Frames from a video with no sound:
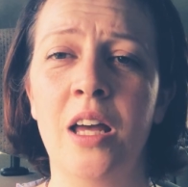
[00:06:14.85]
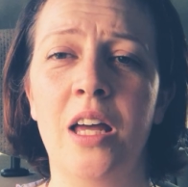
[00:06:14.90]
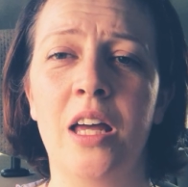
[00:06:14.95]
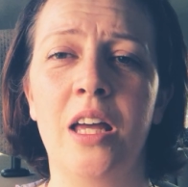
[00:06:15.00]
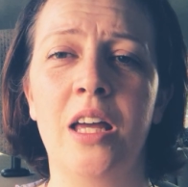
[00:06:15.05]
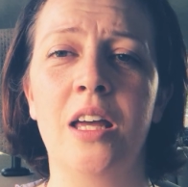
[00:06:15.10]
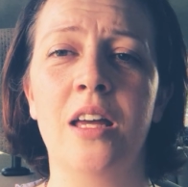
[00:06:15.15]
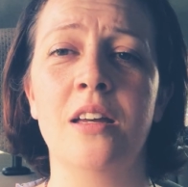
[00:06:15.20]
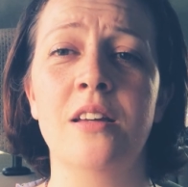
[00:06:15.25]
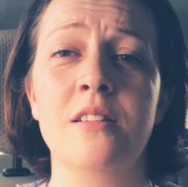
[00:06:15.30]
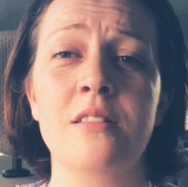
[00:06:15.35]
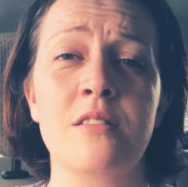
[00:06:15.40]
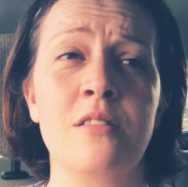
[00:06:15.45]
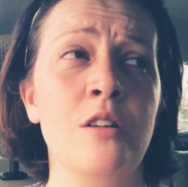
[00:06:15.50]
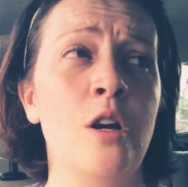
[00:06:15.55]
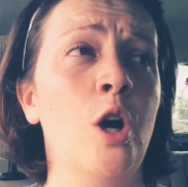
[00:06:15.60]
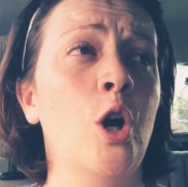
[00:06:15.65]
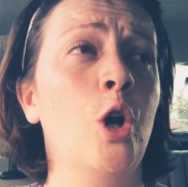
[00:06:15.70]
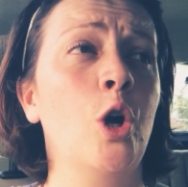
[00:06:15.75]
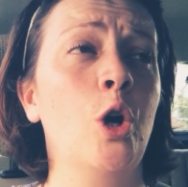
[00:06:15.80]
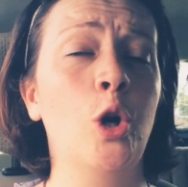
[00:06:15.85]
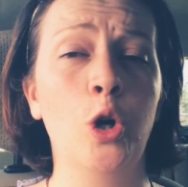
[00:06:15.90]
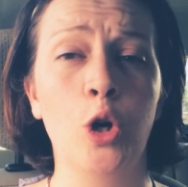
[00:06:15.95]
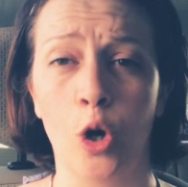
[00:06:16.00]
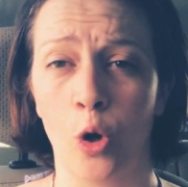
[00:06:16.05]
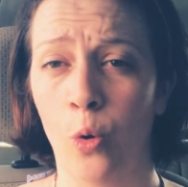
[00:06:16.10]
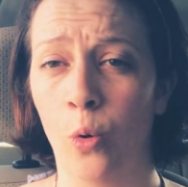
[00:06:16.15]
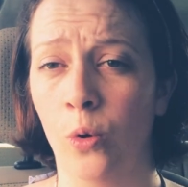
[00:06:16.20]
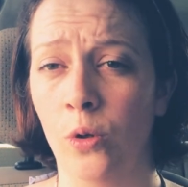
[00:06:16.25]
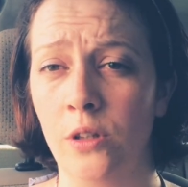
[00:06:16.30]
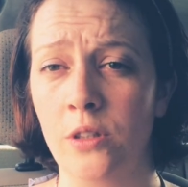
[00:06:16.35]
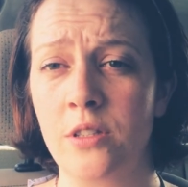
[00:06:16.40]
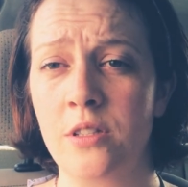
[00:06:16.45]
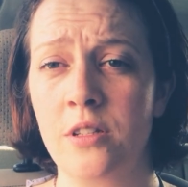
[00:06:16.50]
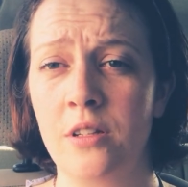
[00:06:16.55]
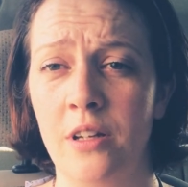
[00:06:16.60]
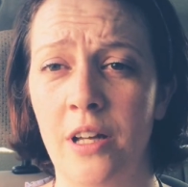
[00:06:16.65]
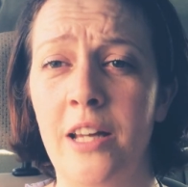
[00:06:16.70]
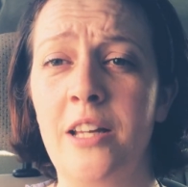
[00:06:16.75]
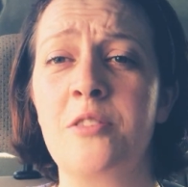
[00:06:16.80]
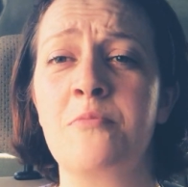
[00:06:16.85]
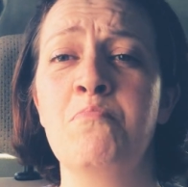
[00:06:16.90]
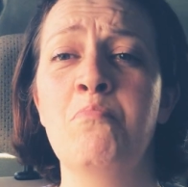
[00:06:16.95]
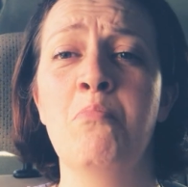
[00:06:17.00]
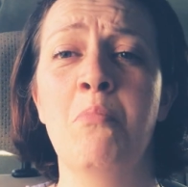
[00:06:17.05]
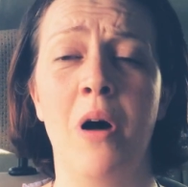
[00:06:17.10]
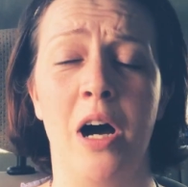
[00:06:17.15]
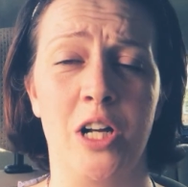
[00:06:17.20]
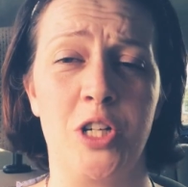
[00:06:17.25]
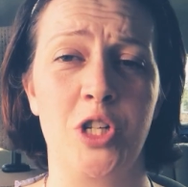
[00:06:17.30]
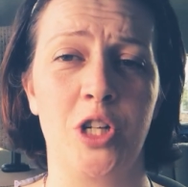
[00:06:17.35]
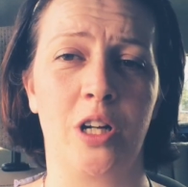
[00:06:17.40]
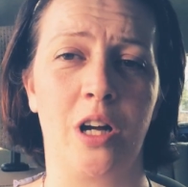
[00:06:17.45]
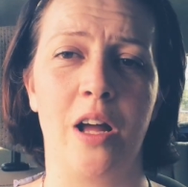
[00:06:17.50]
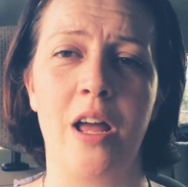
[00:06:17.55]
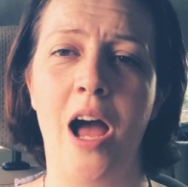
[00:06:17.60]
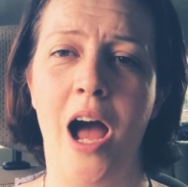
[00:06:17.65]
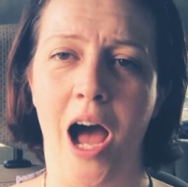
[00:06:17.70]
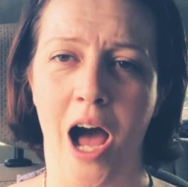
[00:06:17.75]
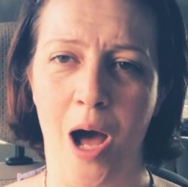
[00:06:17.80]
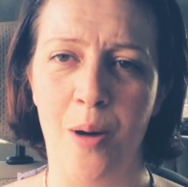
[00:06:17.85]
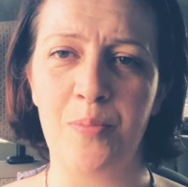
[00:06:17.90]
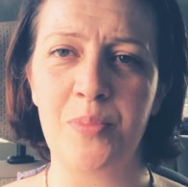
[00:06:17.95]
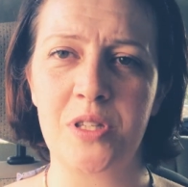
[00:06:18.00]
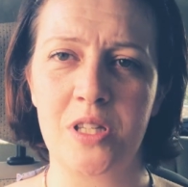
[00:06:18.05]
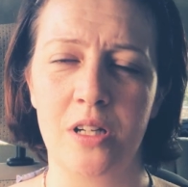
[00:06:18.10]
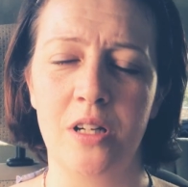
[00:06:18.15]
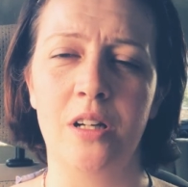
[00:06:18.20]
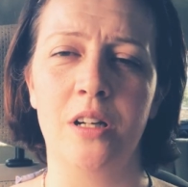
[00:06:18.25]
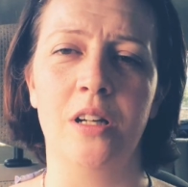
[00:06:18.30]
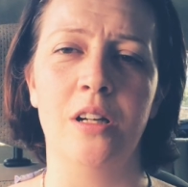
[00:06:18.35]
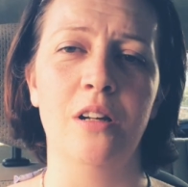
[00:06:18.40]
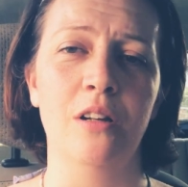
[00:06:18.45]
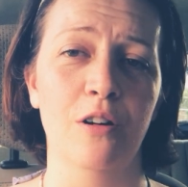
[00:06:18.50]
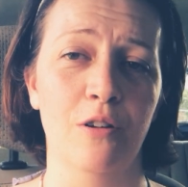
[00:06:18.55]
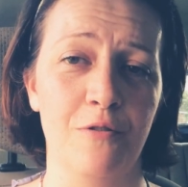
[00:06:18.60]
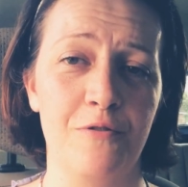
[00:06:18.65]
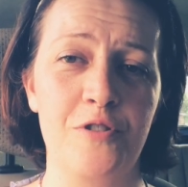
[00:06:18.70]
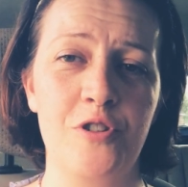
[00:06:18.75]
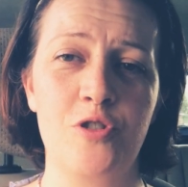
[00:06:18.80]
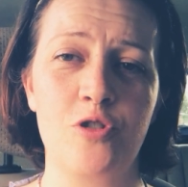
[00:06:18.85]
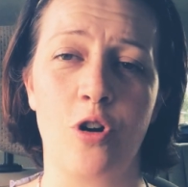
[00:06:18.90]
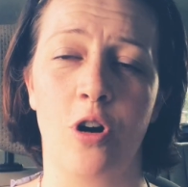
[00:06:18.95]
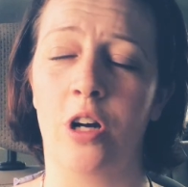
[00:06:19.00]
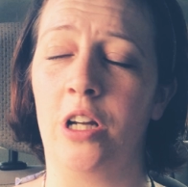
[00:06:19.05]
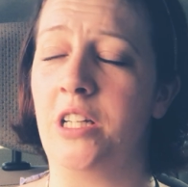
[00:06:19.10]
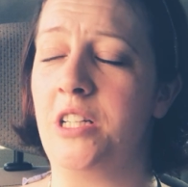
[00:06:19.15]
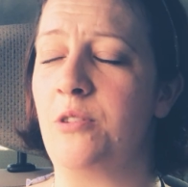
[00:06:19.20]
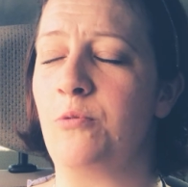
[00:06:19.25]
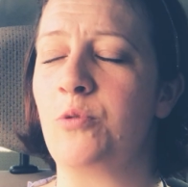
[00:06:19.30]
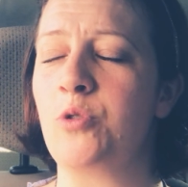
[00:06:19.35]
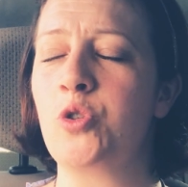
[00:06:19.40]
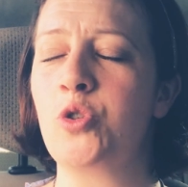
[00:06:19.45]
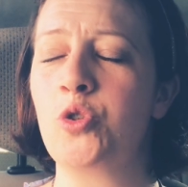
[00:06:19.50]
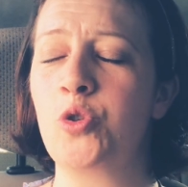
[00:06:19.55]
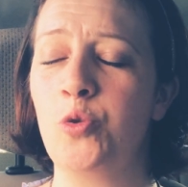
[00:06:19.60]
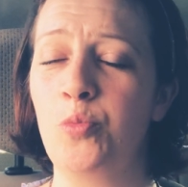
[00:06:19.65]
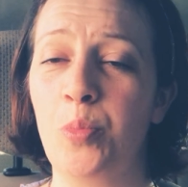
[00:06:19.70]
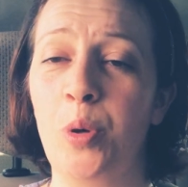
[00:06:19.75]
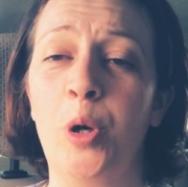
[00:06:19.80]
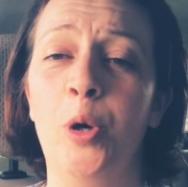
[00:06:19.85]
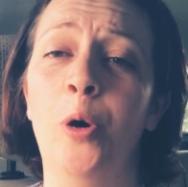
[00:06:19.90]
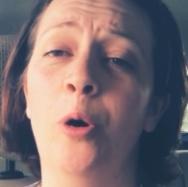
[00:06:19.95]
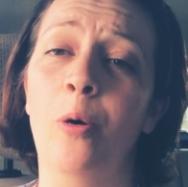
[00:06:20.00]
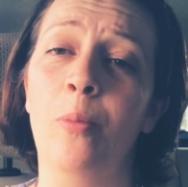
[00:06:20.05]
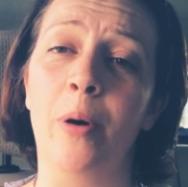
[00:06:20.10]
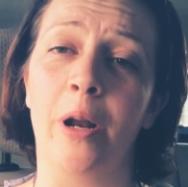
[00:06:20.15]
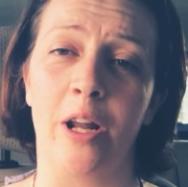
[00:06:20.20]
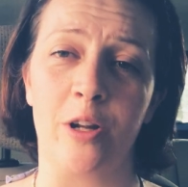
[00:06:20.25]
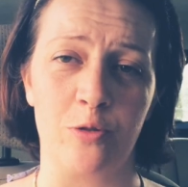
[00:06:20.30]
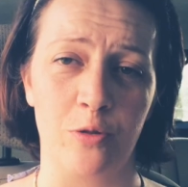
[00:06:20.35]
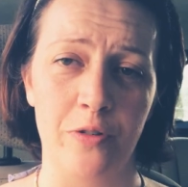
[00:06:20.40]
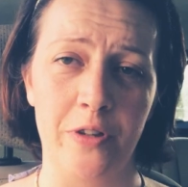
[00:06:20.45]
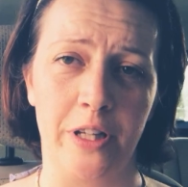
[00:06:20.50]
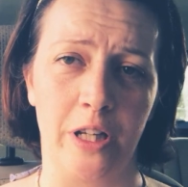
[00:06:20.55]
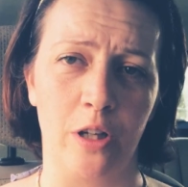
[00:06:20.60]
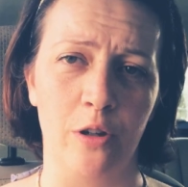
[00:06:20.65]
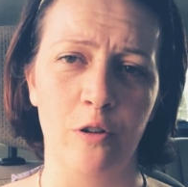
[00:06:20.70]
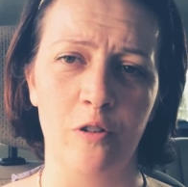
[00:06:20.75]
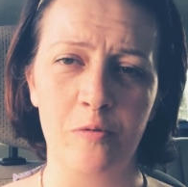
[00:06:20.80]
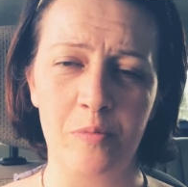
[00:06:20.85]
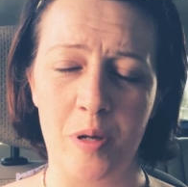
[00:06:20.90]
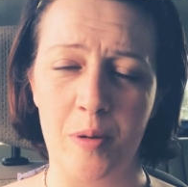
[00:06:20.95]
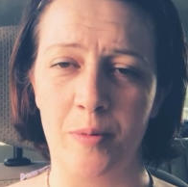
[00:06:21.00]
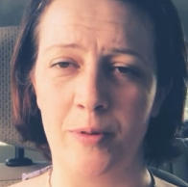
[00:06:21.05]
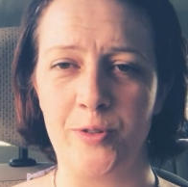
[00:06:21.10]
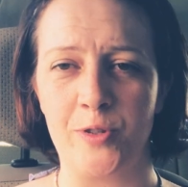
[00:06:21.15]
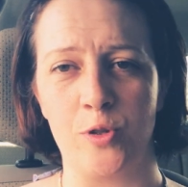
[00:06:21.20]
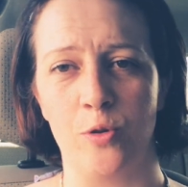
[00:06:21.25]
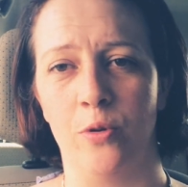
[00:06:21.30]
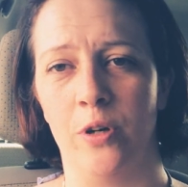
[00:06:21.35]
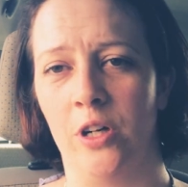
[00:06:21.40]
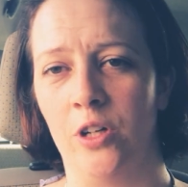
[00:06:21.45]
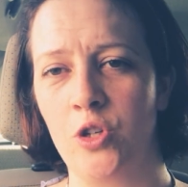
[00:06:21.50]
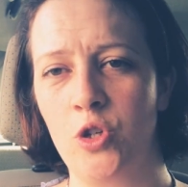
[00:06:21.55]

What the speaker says: It is gold. It is magic. I absolutely loved Trolleyed. It was superb, and I don't think enough people saw it.